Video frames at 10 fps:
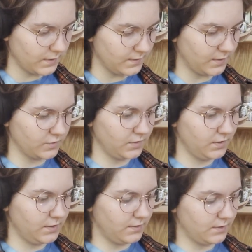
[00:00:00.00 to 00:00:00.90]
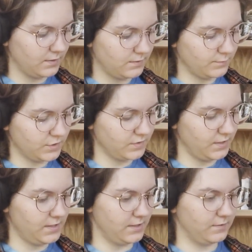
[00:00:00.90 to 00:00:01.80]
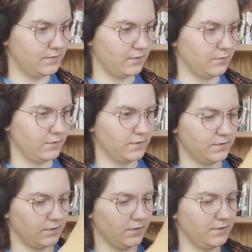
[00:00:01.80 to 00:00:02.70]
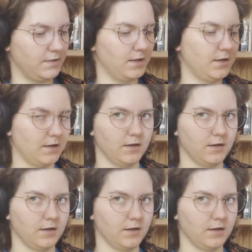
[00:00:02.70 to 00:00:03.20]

That's actually as much as I need. So it's a good thing